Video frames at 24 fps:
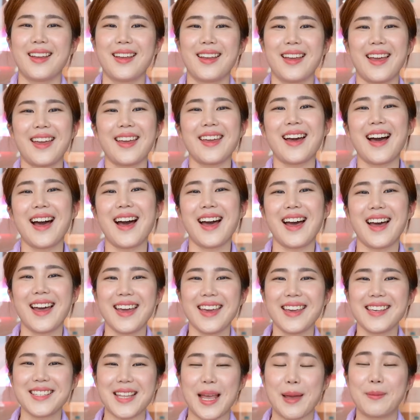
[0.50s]
Hey
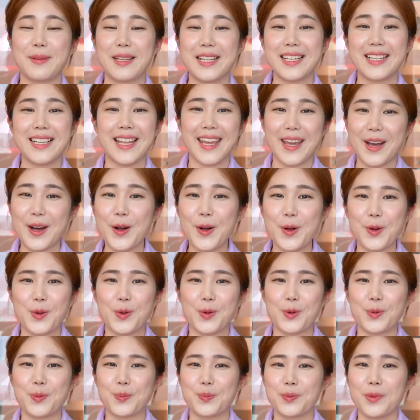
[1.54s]
guys, I'm LILAY.
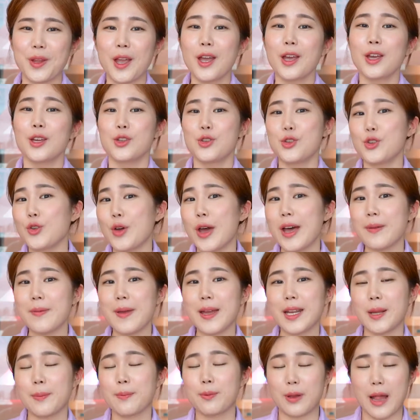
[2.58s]
Do you have
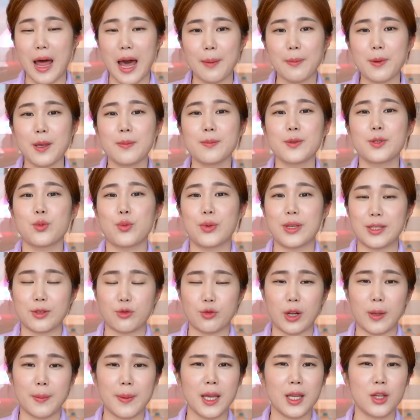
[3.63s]
any problems with
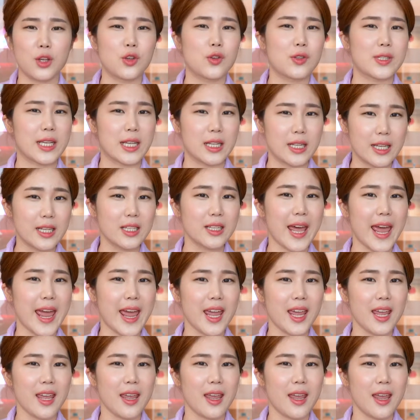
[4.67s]
streaming using
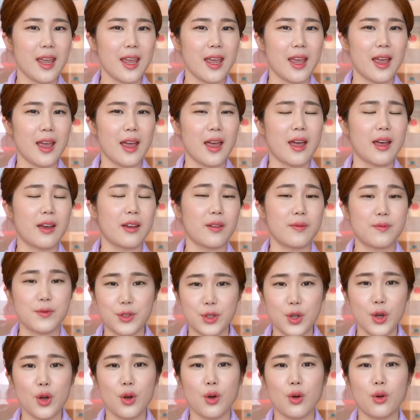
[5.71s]
LILAY? If
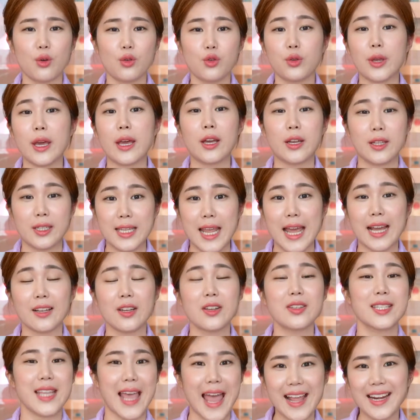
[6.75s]
so, you can contact
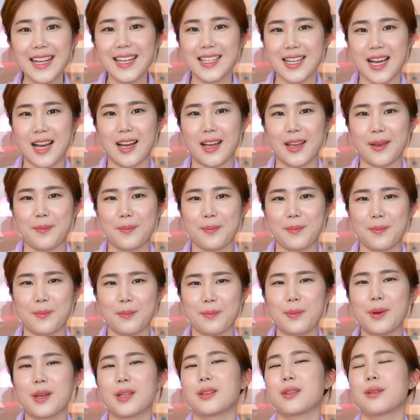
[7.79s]
us anytime.
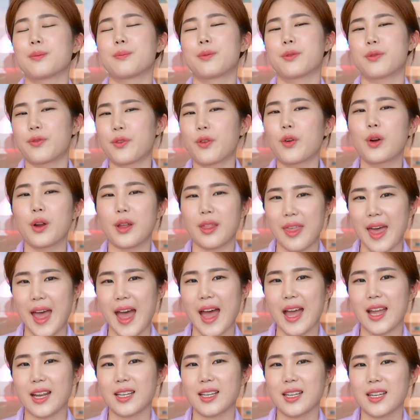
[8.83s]
But before
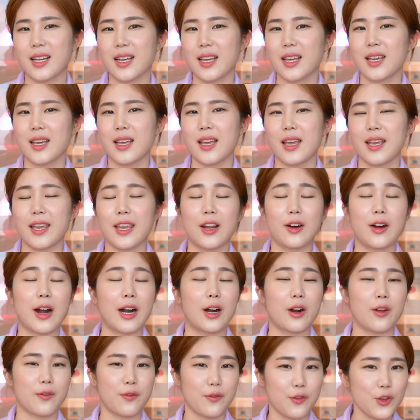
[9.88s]
that, here
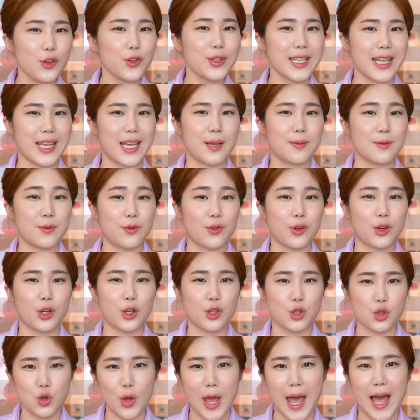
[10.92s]
are a few tips for you
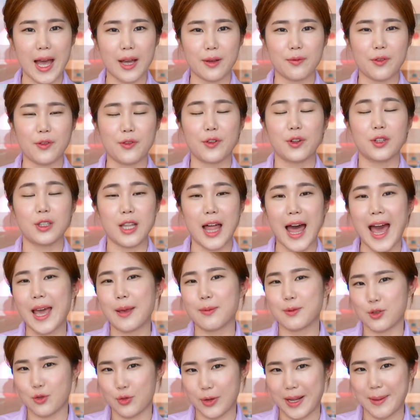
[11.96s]
to track before
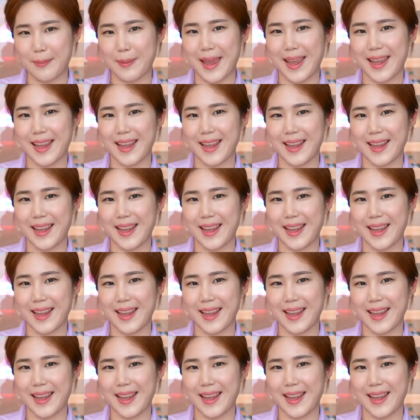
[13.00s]
live streaming.